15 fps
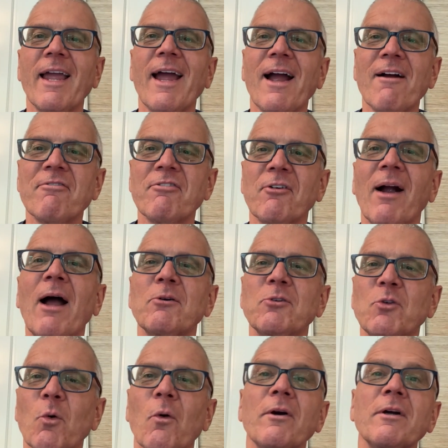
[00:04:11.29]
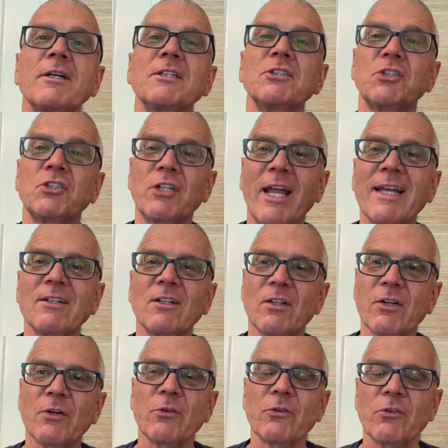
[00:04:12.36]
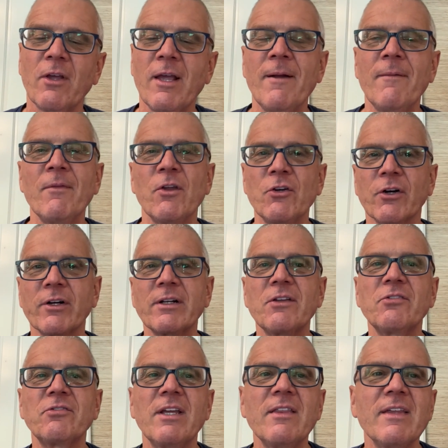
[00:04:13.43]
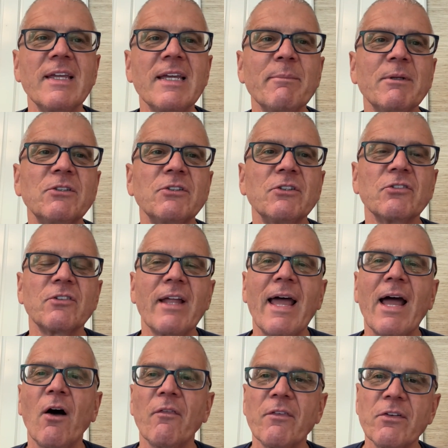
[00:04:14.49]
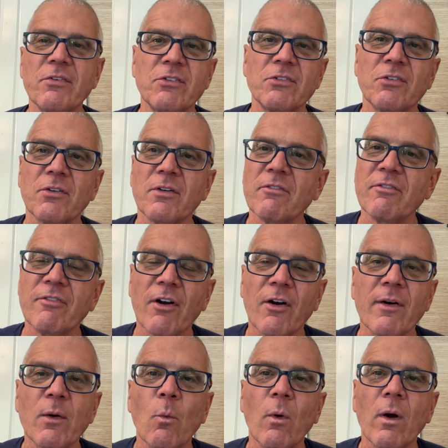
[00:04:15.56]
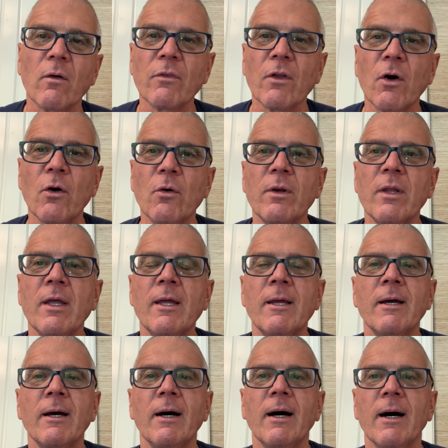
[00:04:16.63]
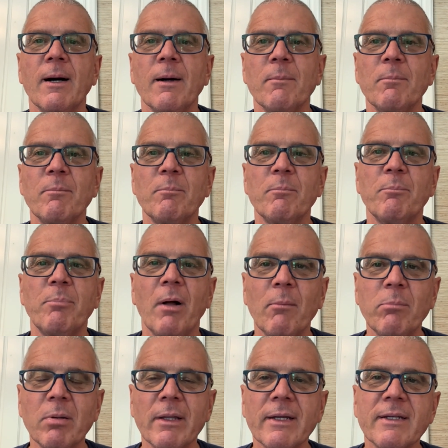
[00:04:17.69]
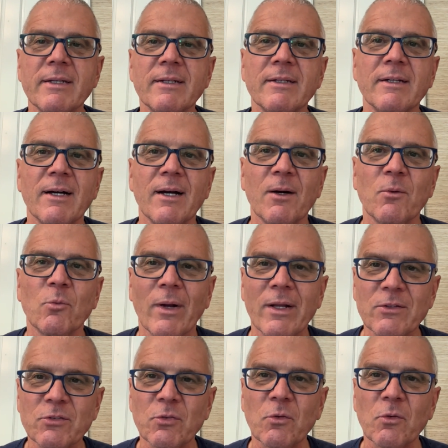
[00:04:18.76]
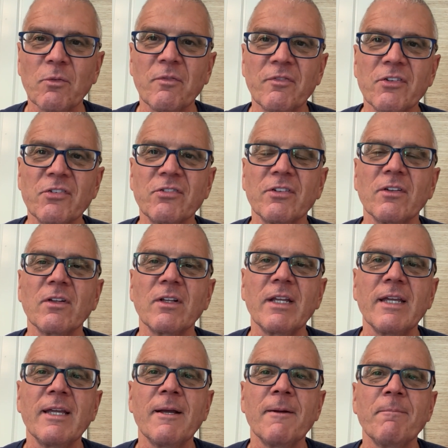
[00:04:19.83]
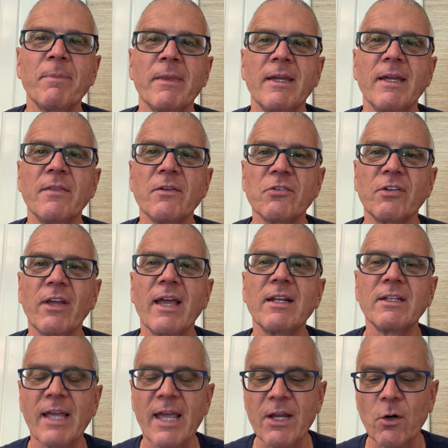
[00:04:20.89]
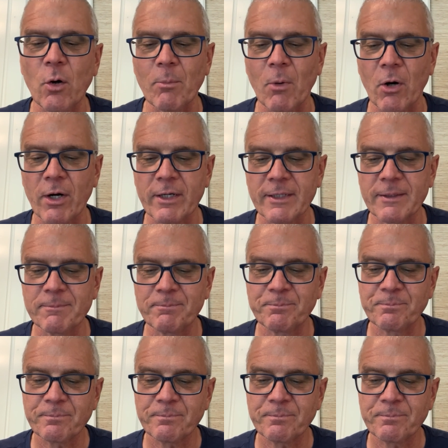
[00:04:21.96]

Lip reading: have for outdoor chandeliers. You're going to see the images now. This is at a very well-known public rental facility in the San Diego market,